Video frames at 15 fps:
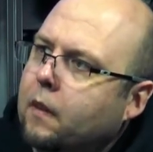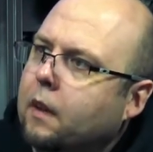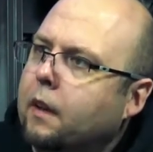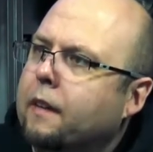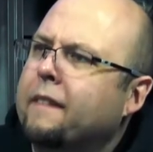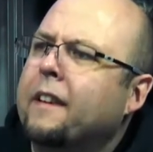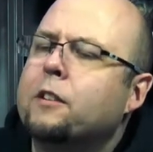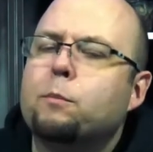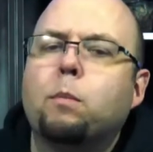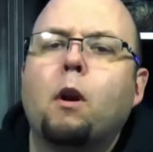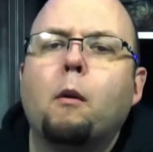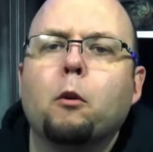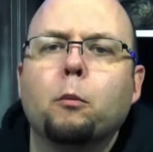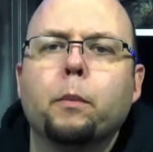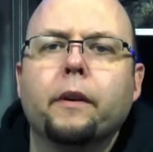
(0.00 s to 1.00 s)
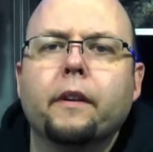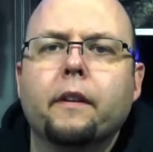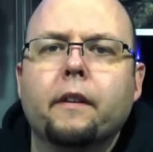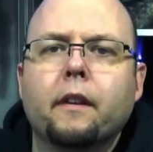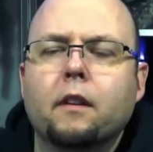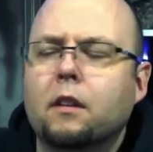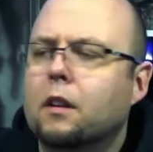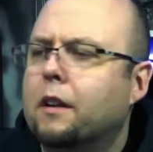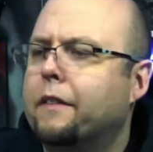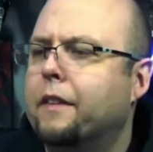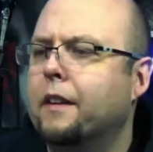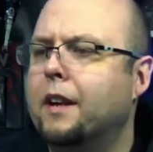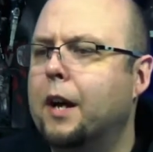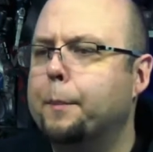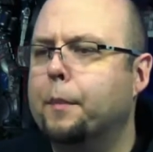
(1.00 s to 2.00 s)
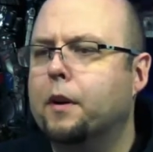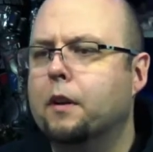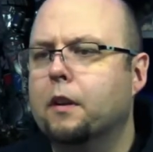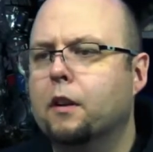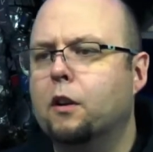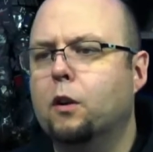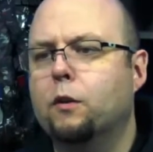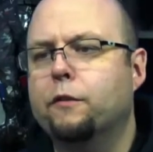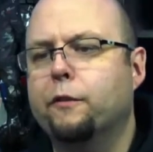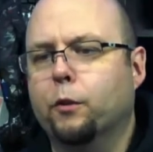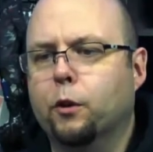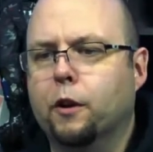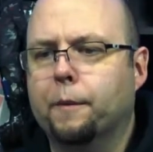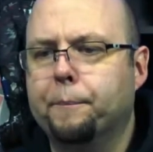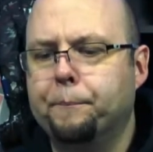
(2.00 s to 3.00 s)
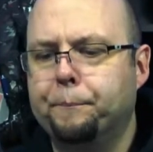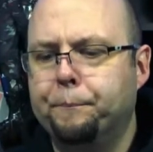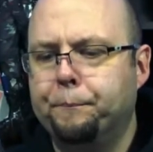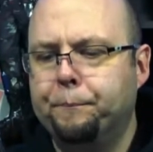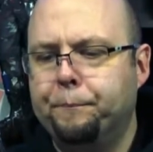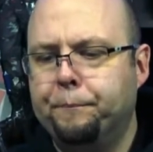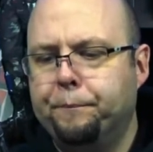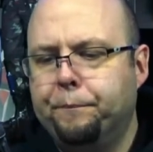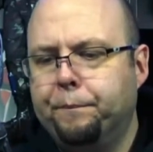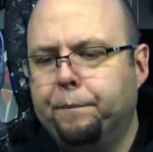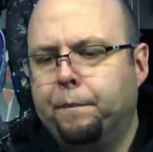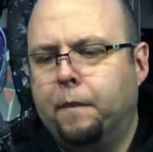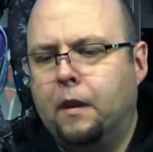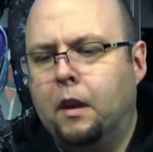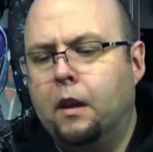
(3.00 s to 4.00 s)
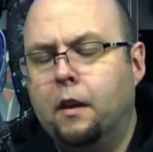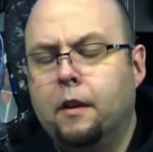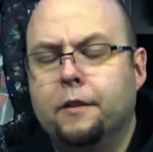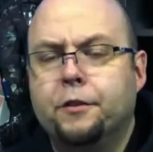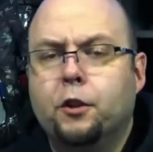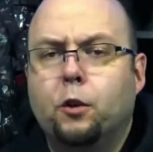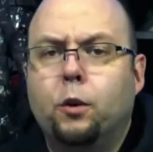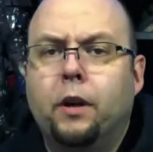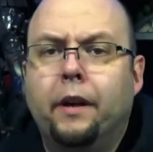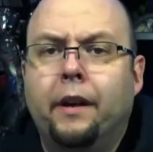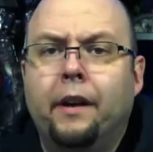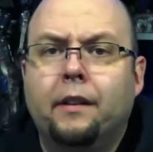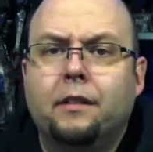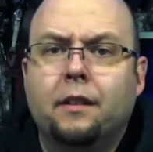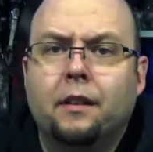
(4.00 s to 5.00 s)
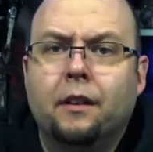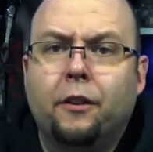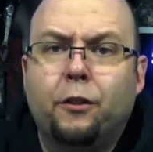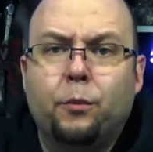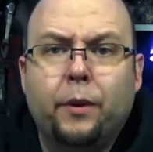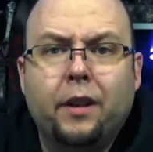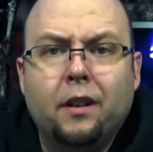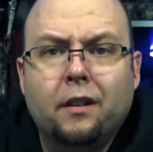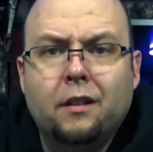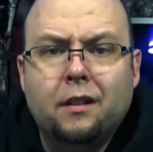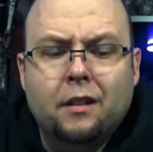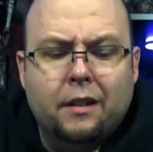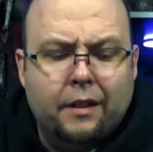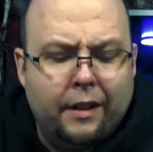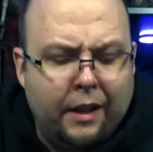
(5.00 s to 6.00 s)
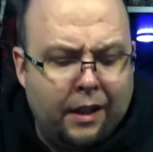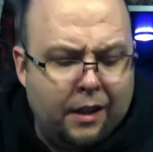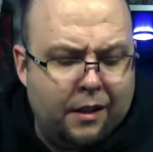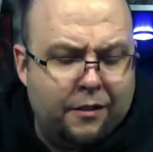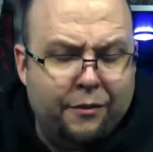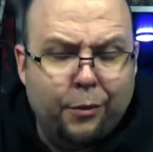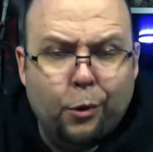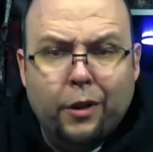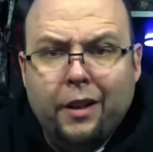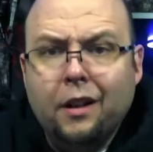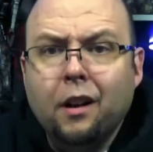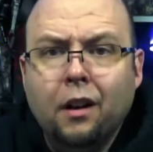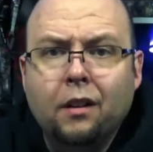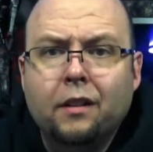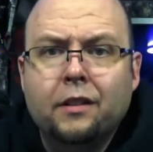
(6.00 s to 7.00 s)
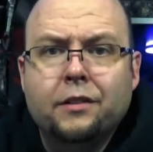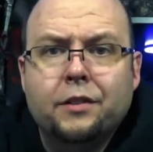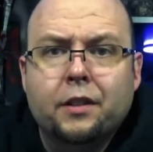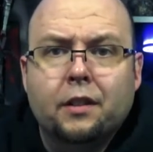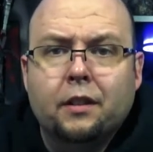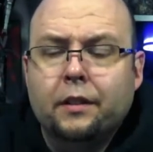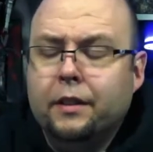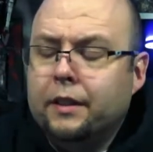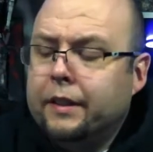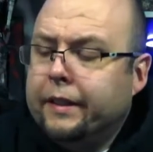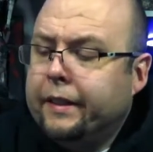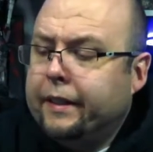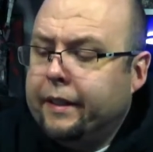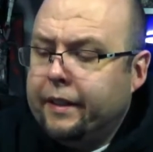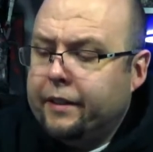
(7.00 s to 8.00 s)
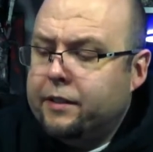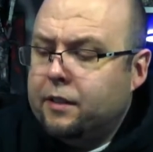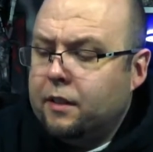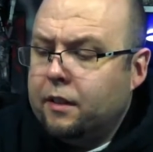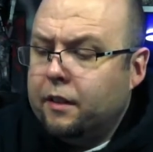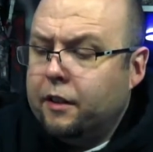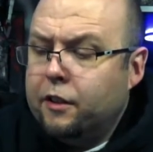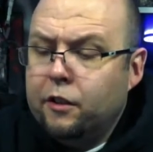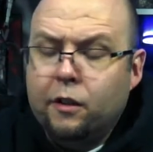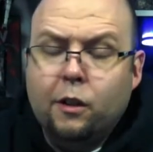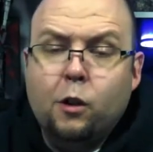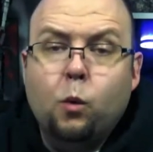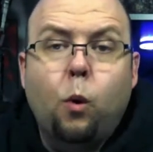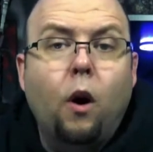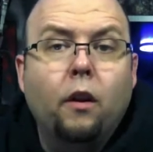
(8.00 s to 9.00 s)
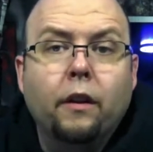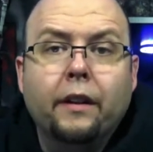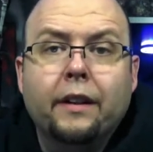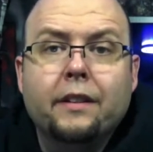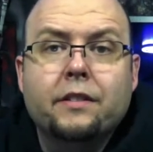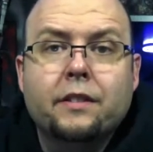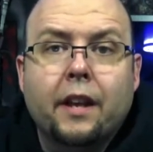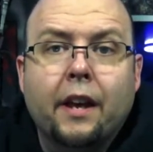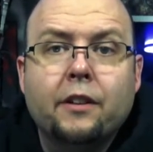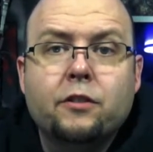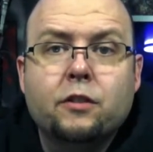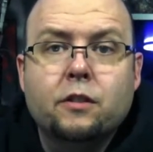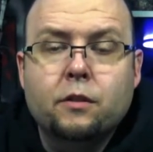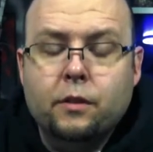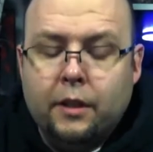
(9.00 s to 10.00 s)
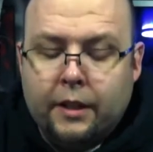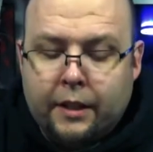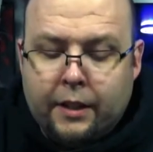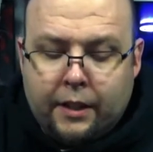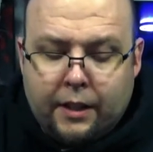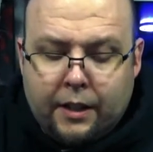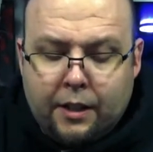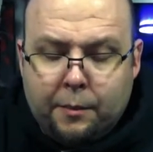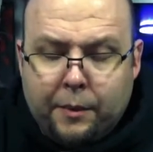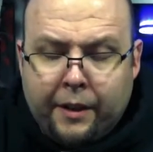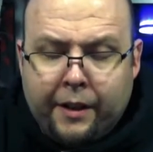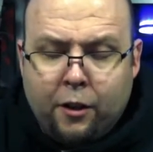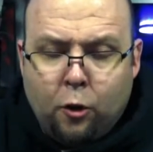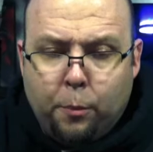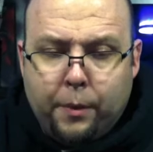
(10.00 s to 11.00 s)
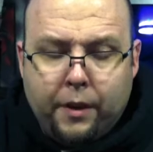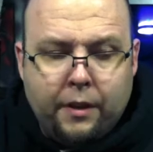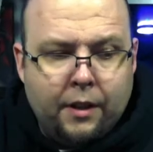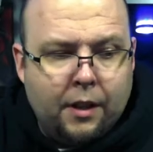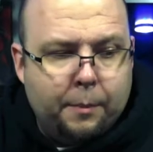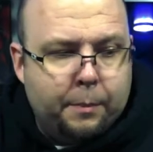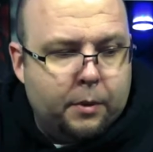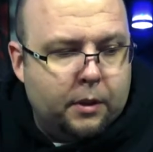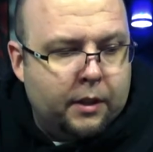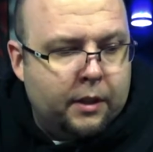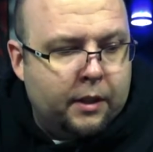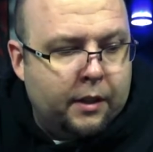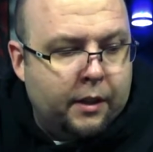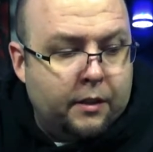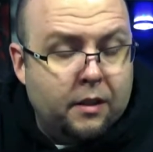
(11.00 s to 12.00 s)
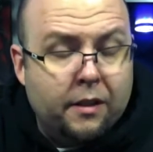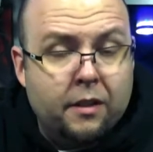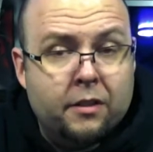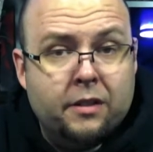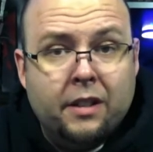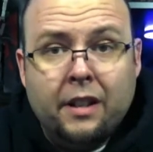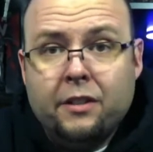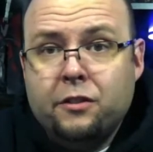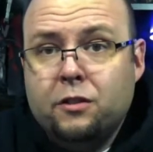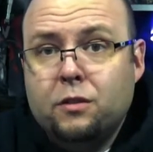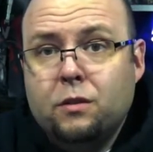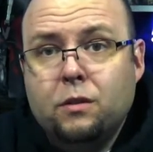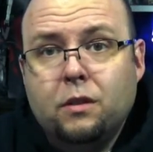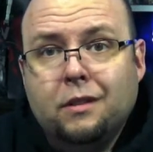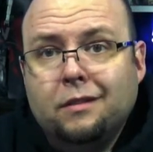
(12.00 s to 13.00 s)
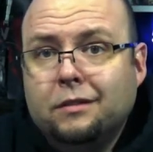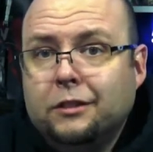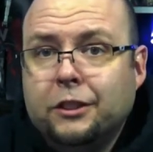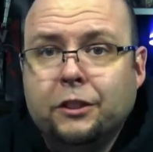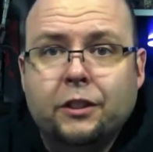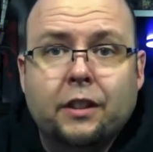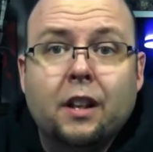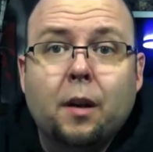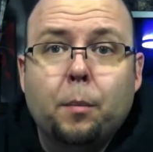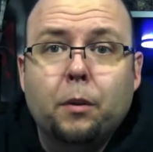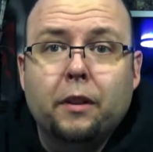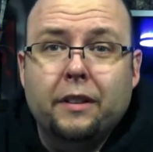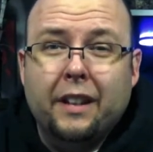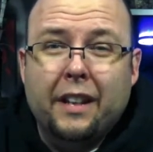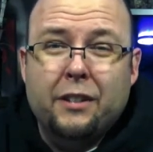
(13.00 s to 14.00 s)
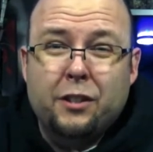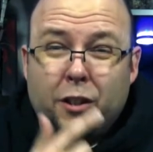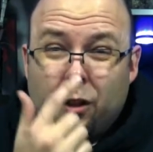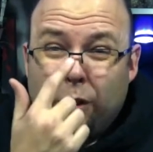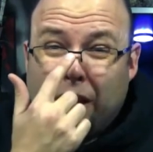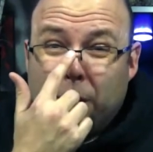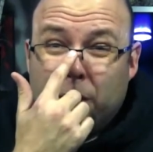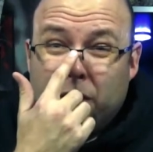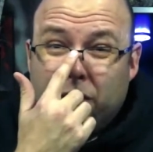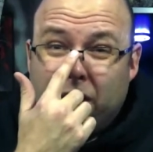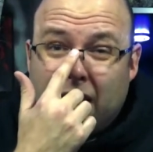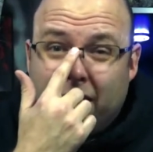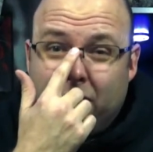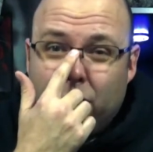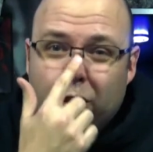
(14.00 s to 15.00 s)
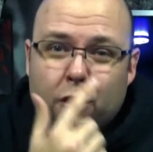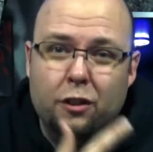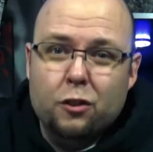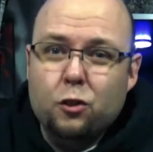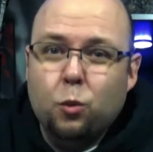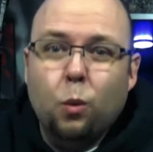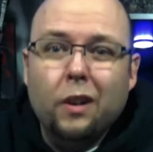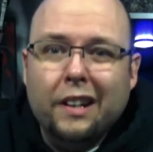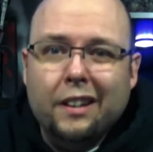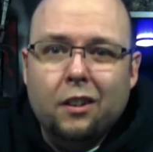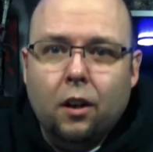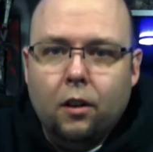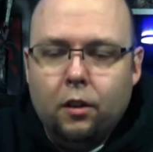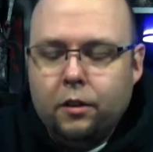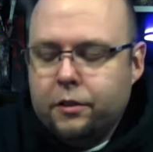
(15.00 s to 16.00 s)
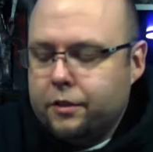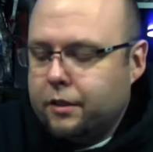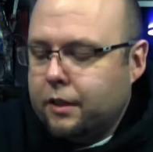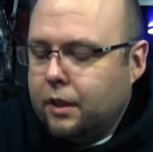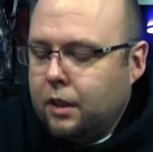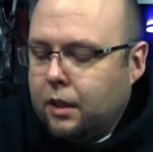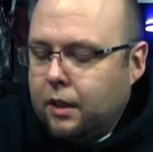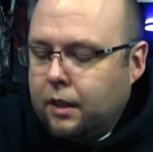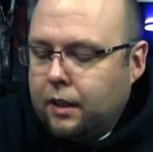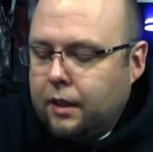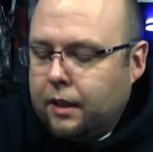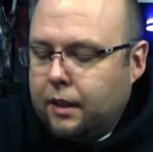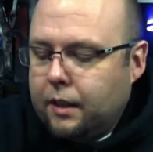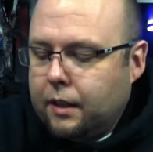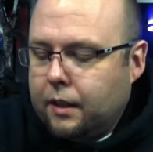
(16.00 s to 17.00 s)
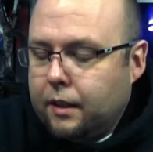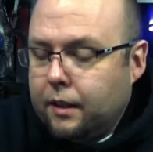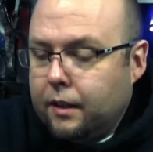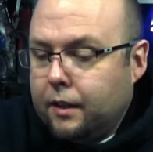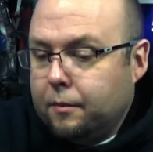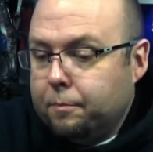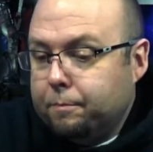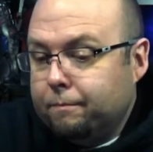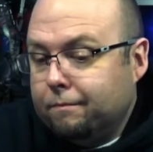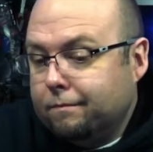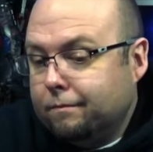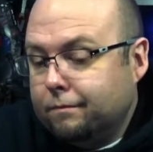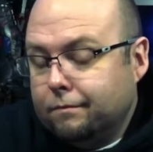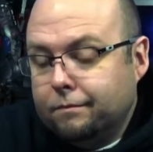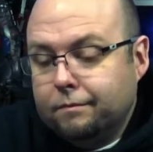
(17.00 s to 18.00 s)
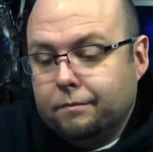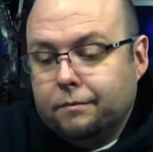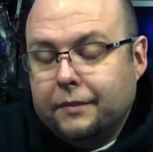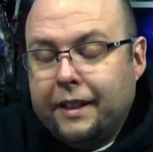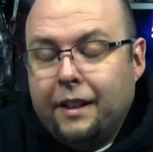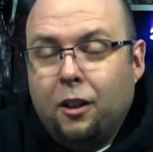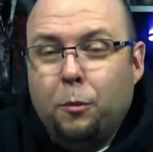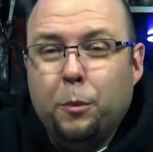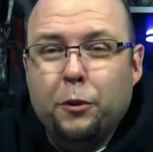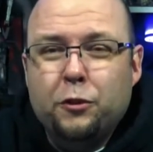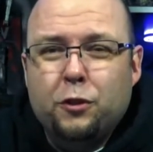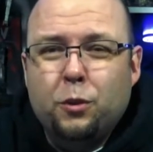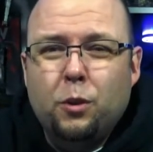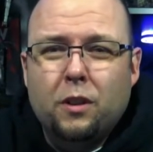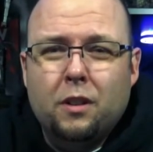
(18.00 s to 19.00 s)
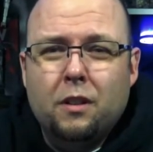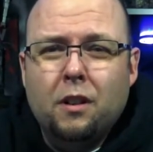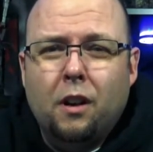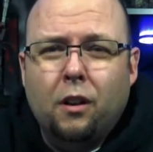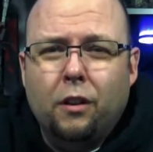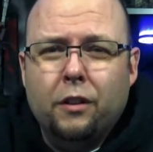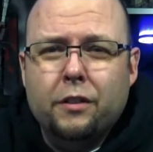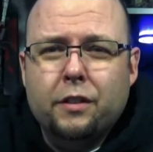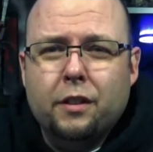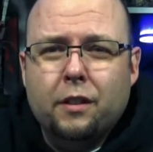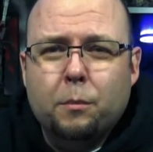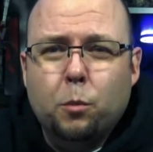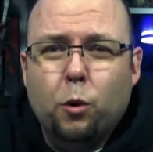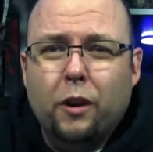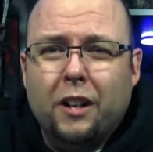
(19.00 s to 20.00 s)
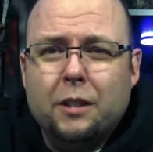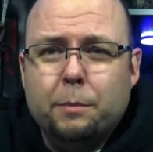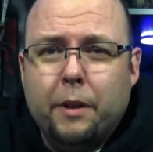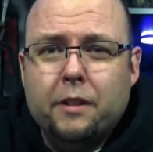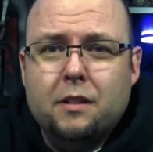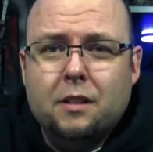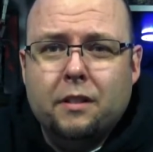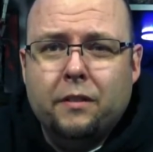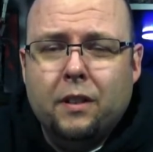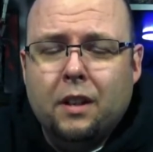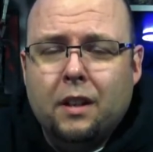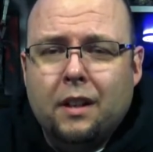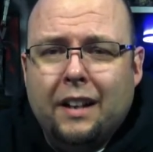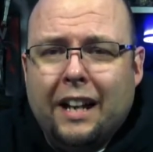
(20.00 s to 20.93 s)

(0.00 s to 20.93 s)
And that's probably the look that I'm gonna go for. So at $340, it's a good quality statue. I opened up another statue just a couple of days ago that was $520, and at almost $200 more expensive.